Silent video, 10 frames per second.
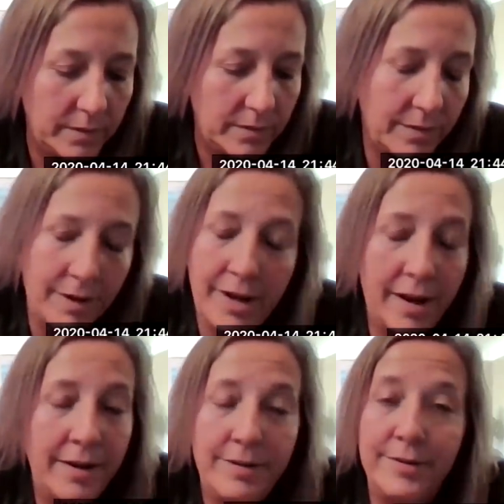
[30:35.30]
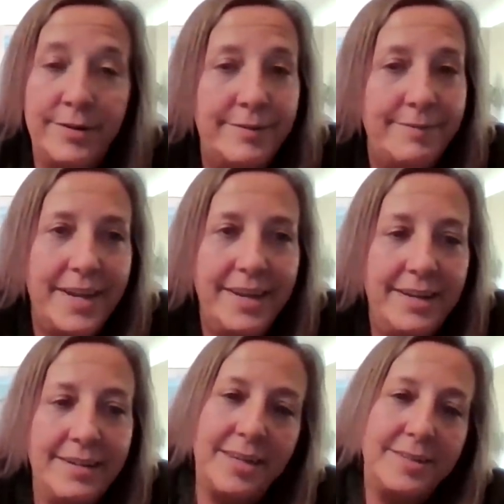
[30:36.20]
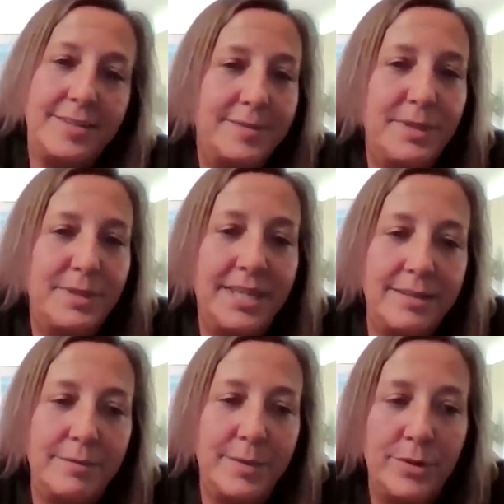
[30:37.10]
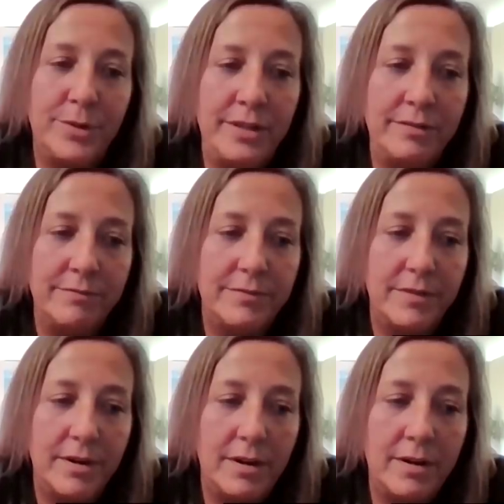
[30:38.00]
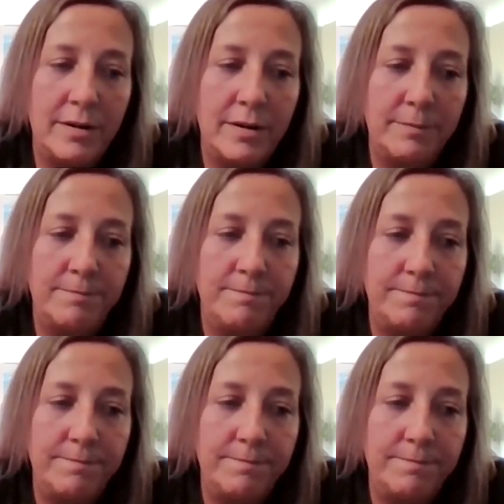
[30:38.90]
so I, I don't know. I that's but that's a memory. Um,